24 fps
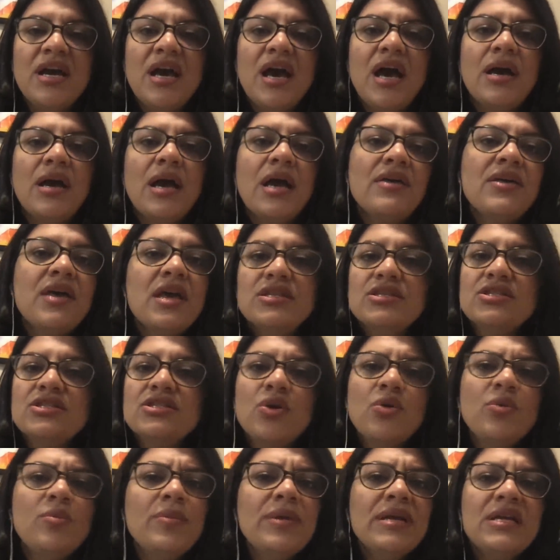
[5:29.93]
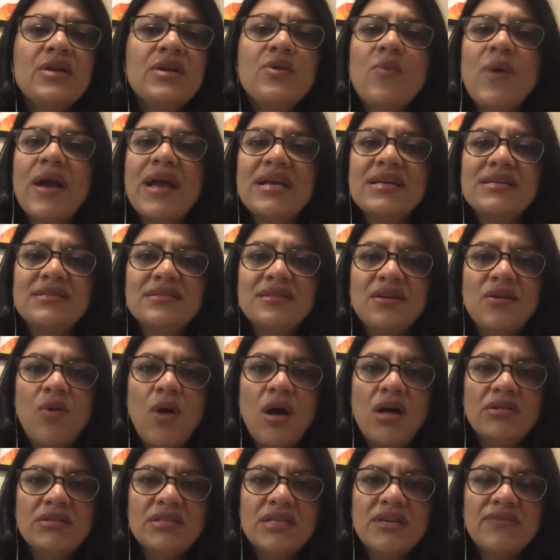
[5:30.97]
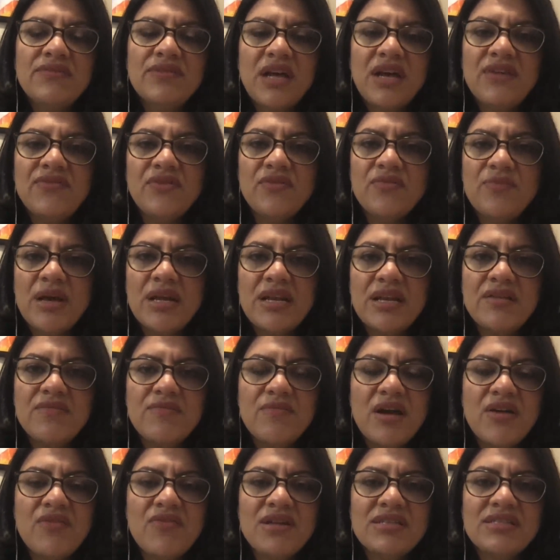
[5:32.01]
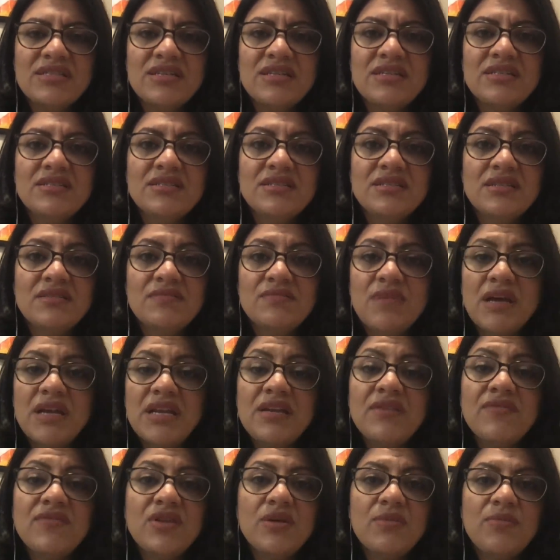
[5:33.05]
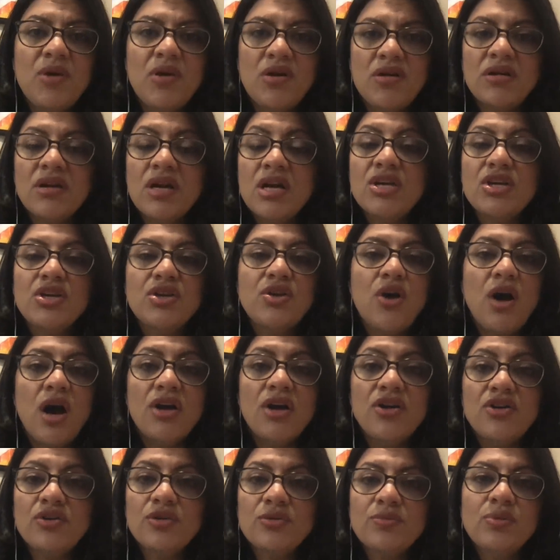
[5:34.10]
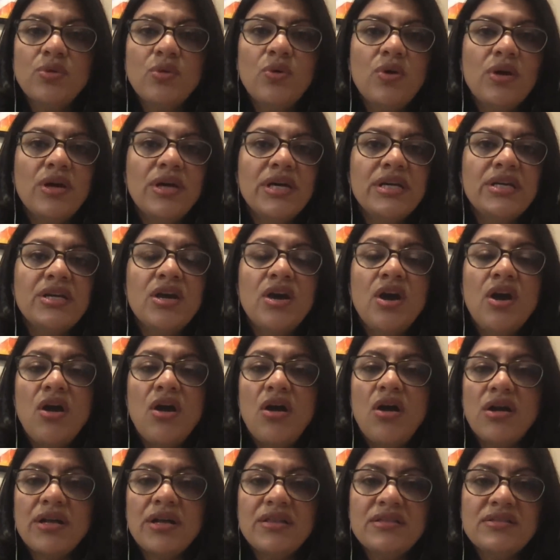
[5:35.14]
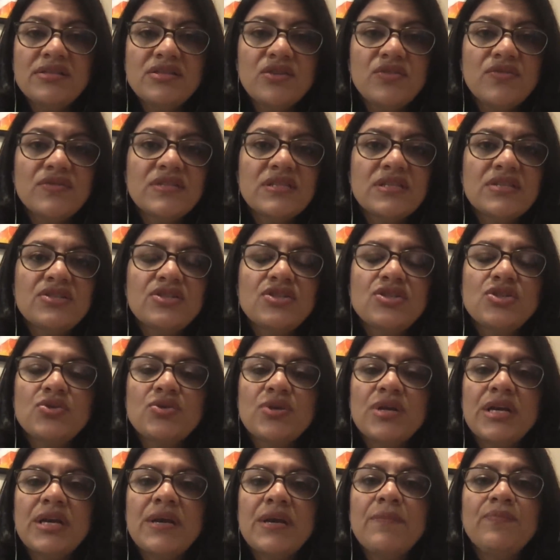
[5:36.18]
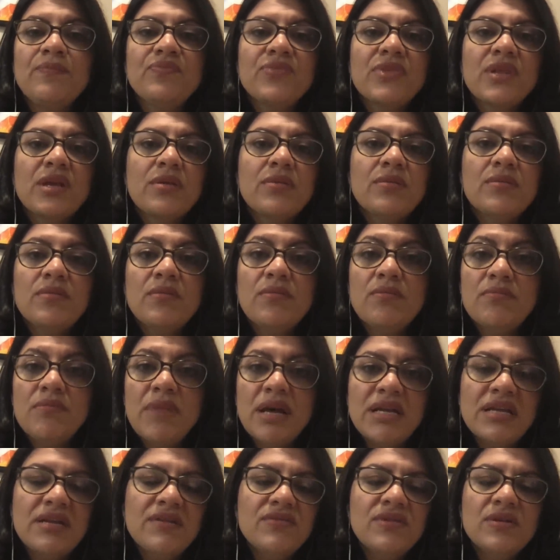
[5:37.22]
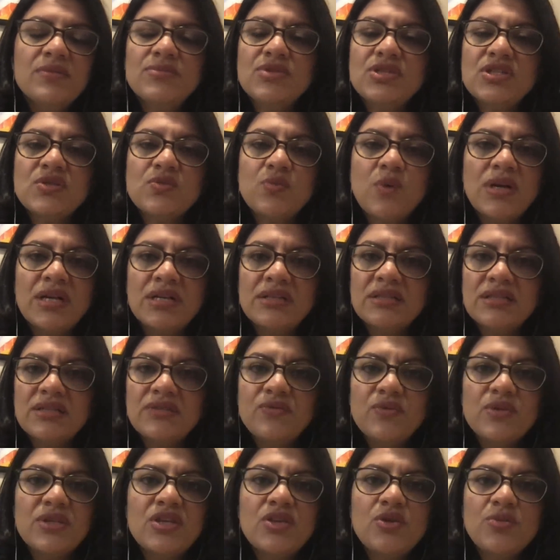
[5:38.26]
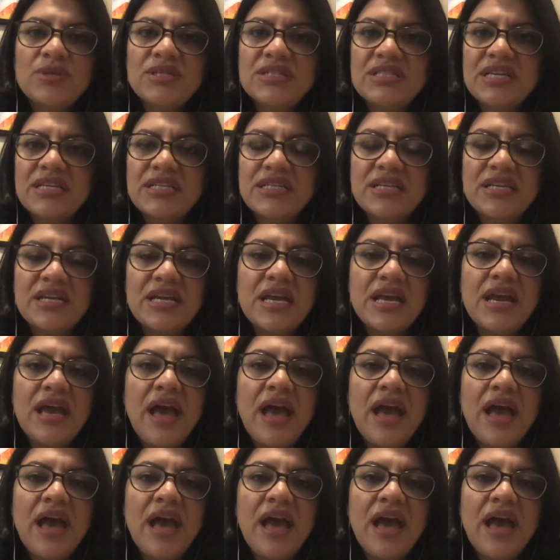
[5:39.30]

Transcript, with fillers: I, in so many ways, the quality of life of many of my residents, and many of them are, you know, underemployed, are in the service industry, many of them just want to live with human dignity.